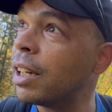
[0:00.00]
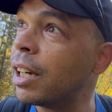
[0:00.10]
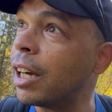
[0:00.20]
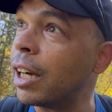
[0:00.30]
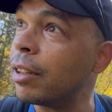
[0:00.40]

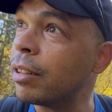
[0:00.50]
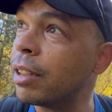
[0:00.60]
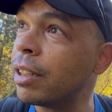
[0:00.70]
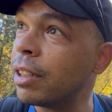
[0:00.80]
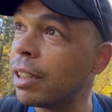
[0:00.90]
Uh,
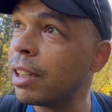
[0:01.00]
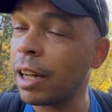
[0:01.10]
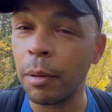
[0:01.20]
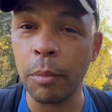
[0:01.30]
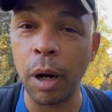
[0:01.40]

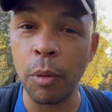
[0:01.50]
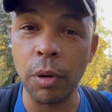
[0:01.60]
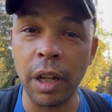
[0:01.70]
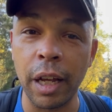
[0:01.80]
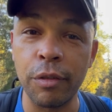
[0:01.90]
I, I
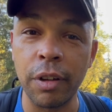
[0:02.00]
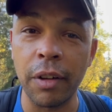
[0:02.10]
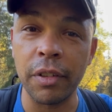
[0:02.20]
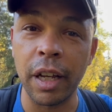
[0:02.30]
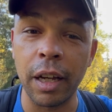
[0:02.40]
will add
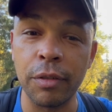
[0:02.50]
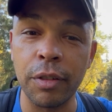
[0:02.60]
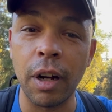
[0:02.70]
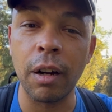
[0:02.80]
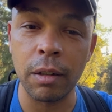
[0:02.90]
five and a half
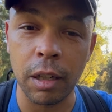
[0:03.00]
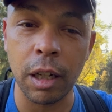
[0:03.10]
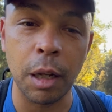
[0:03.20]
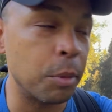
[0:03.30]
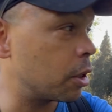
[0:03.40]
hard
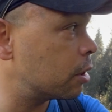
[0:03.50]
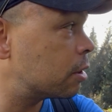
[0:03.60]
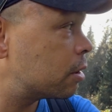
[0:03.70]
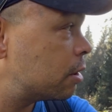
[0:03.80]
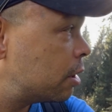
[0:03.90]
kilometers.
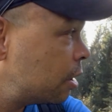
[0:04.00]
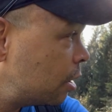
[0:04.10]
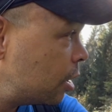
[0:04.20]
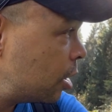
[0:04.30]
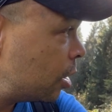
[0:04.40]

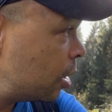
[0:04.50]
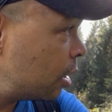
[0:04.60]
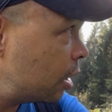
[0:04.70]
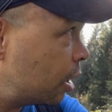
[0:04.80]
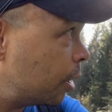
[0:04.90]

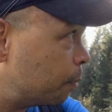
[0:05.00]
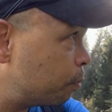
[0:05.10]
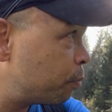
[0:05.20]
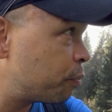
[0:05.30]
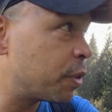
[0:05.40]
Um,
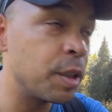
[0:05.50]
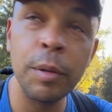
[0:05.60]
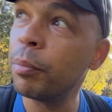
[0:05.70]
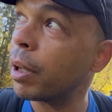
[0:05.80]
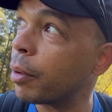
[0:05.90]

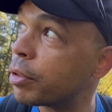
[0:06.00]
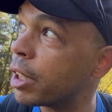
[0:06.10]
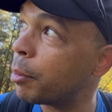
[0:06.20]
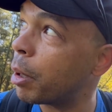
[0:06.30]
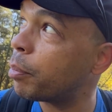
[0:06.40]
but I was thinking
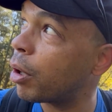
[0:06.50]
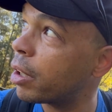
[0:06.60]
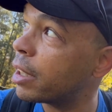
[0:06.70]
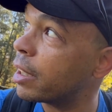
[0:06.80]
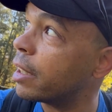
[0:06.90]
about
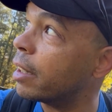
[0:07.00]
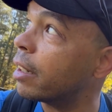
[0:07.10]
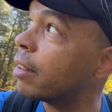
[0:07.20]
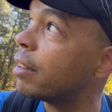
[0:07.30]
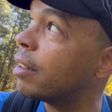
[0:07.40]
parking
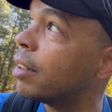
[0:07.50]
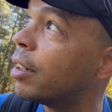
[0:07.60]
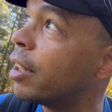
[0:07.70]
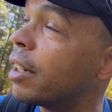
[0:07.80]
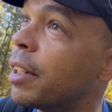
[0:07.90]
here
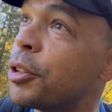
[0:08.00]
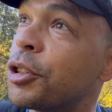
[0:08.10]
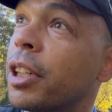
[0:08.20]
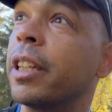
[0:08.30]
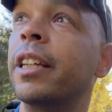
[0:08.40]

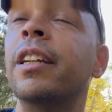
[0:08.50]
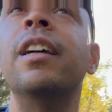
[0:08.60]
initially.